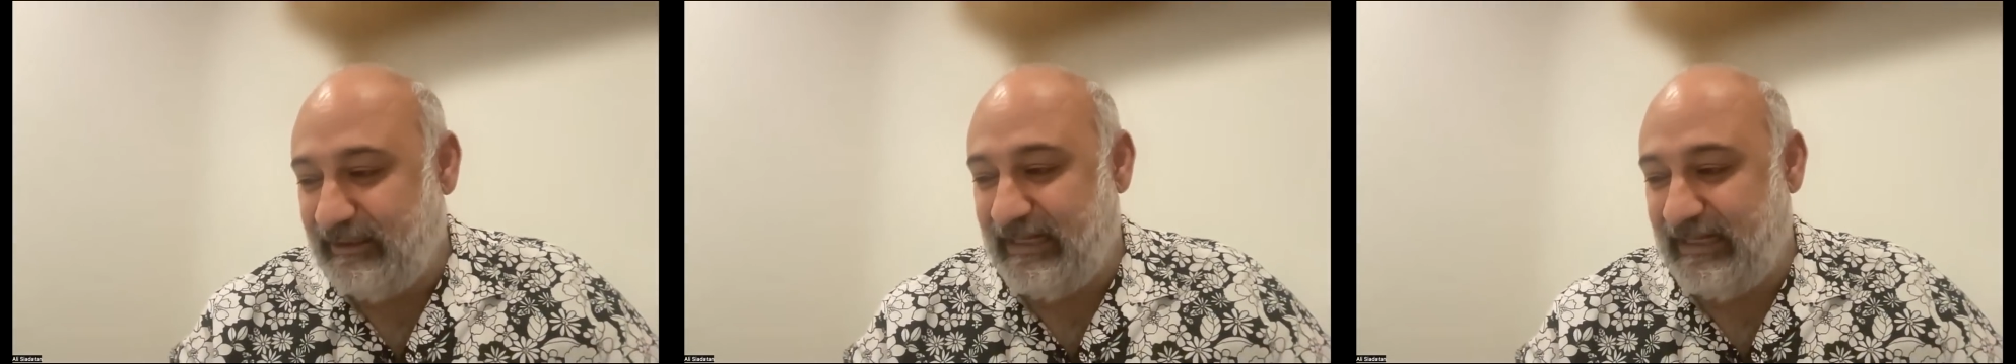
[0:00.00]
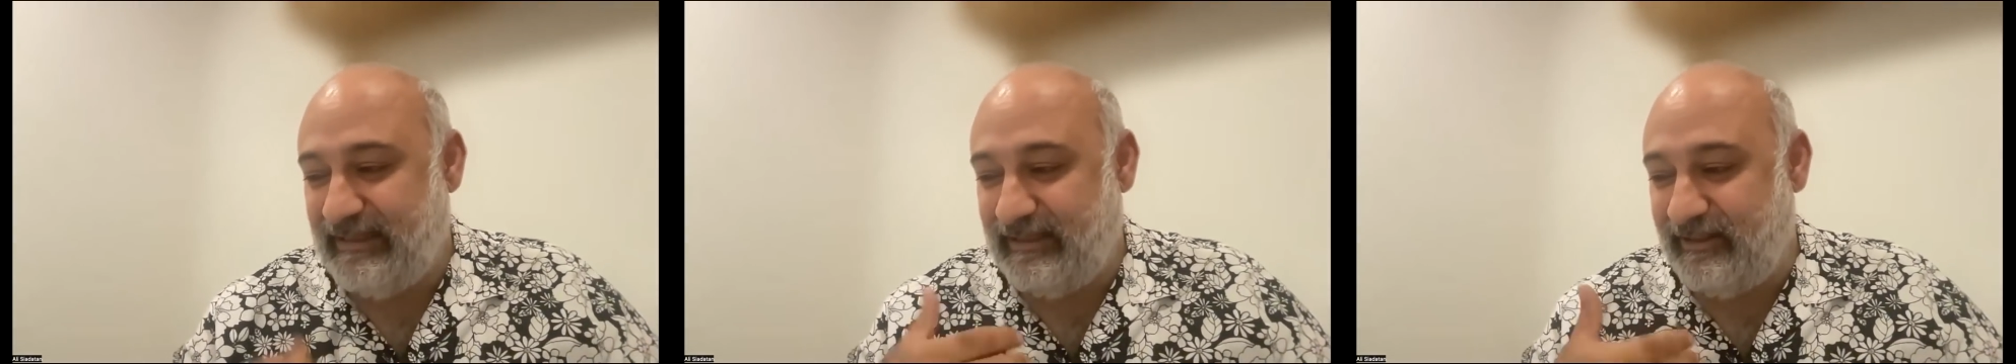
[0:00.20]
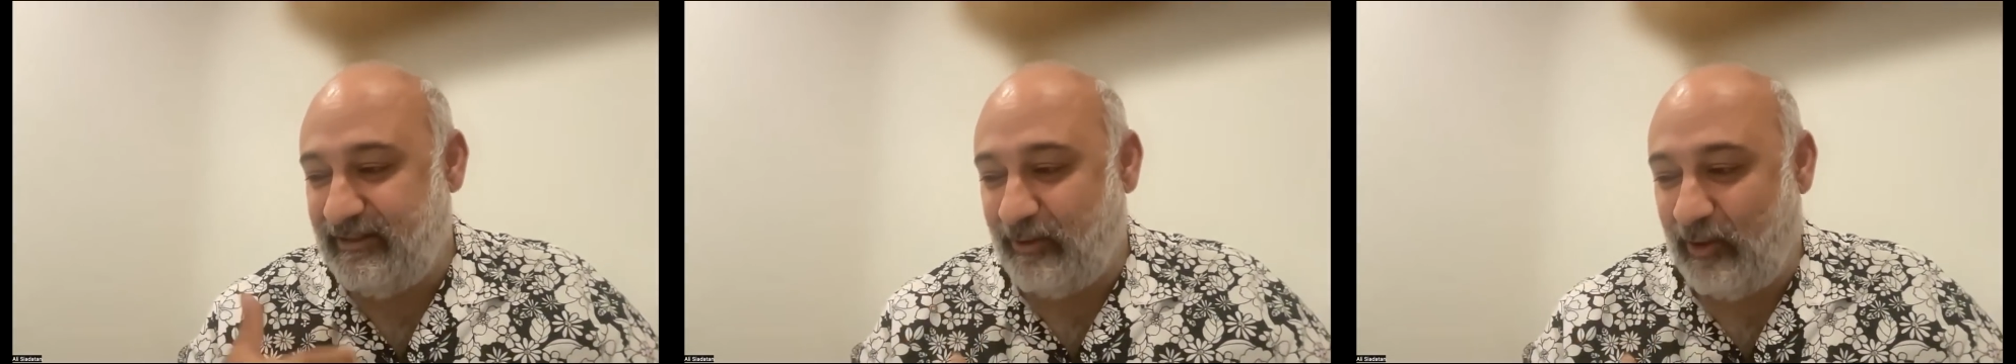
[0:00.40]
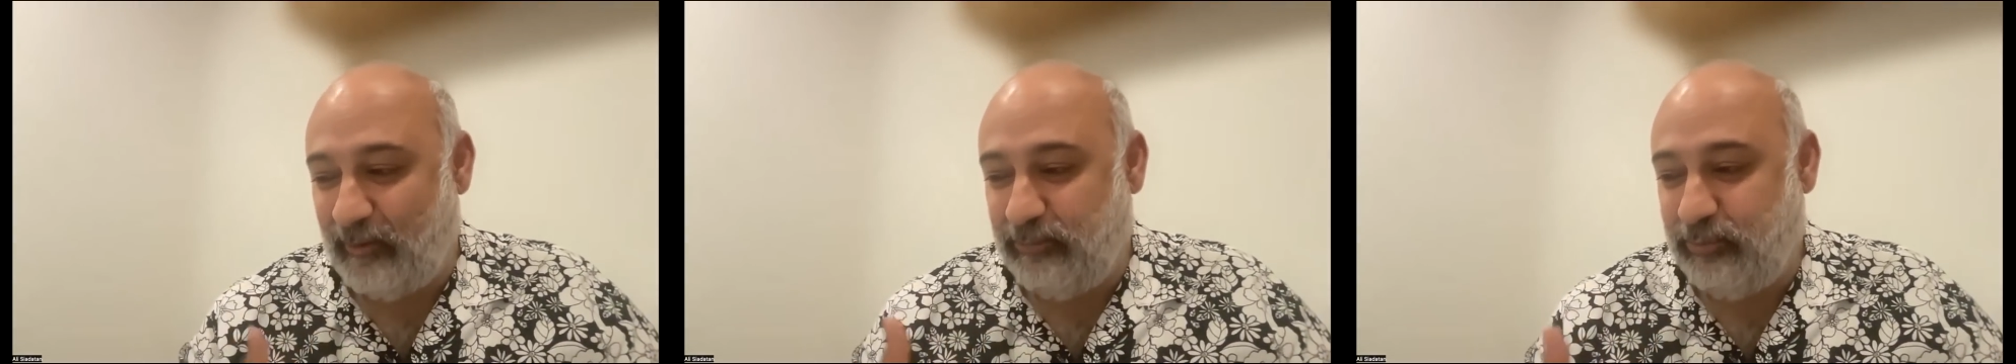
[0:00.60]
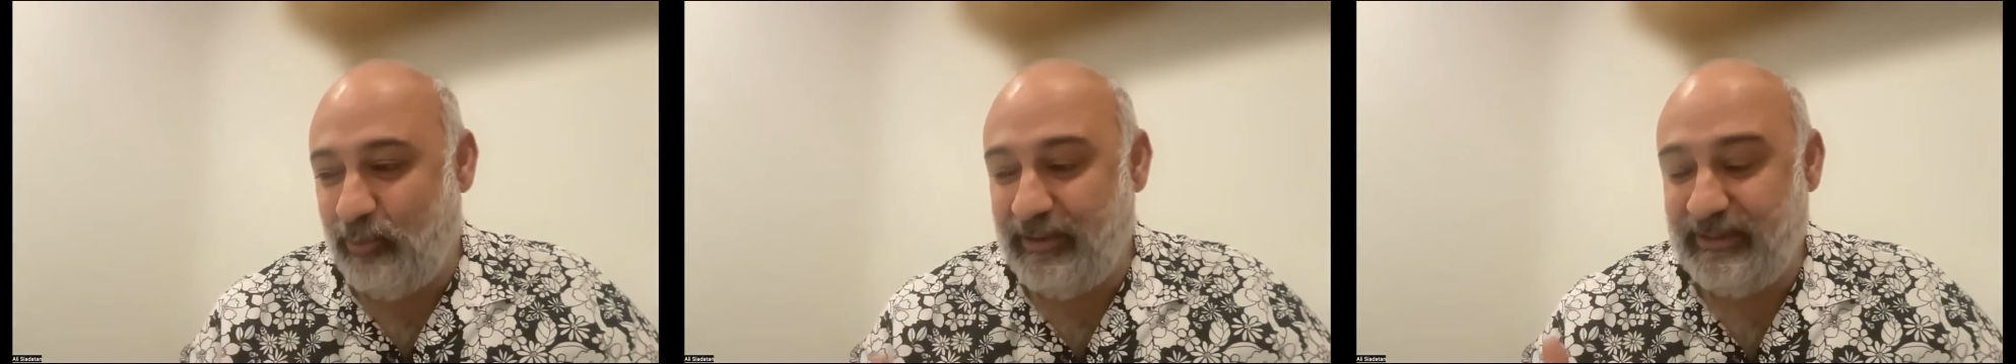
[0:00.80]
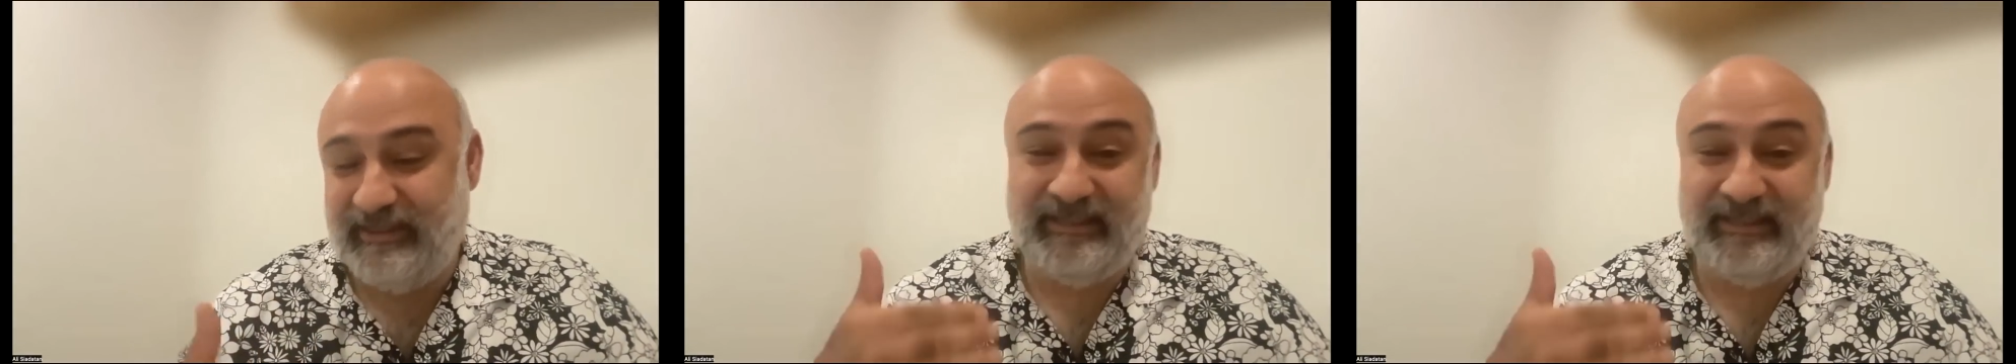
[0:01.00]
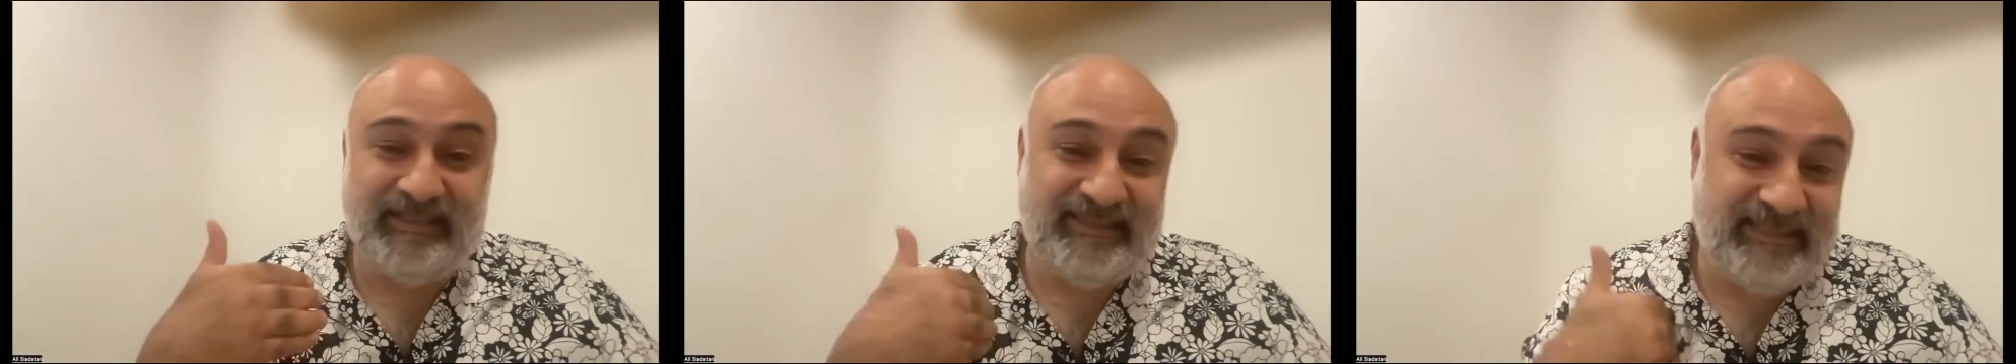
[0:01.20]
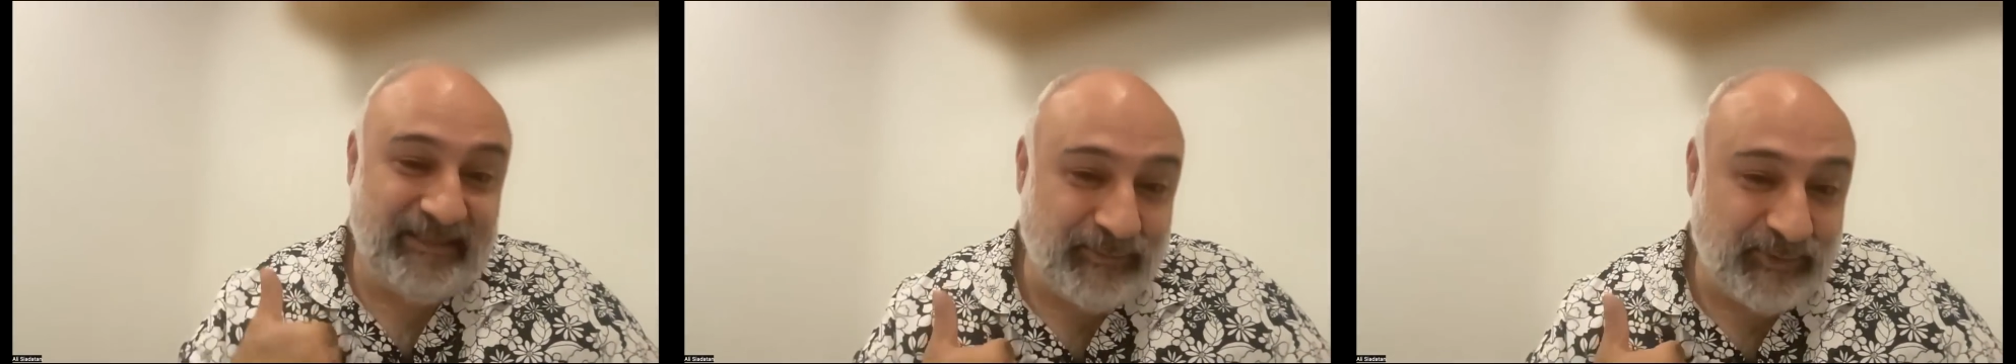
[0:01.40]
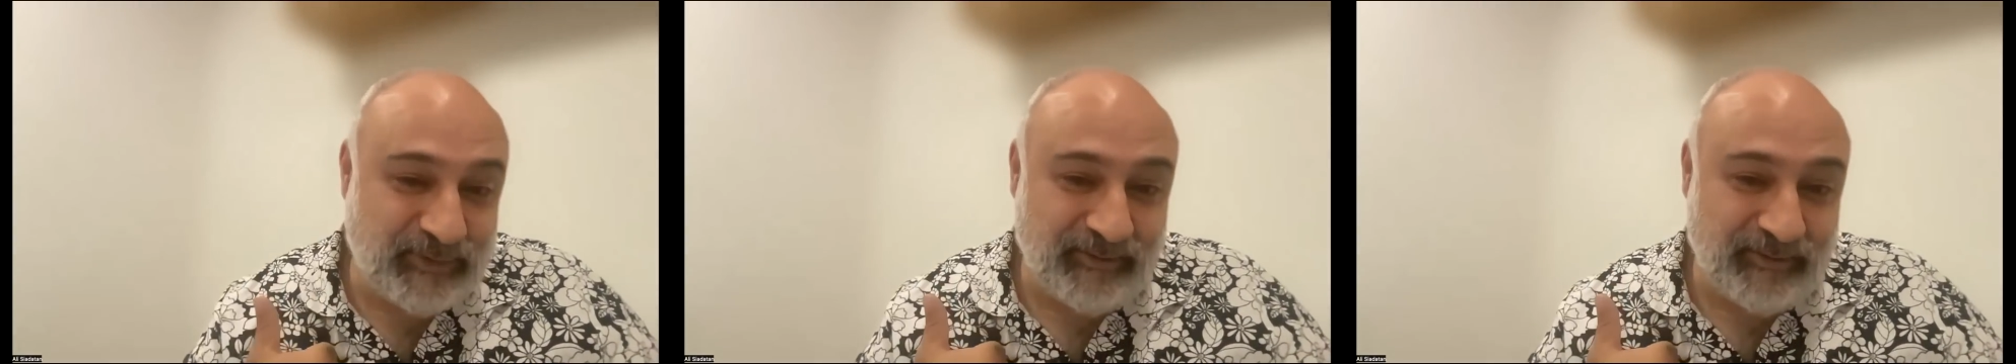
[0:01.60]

and they're all pointing, it seems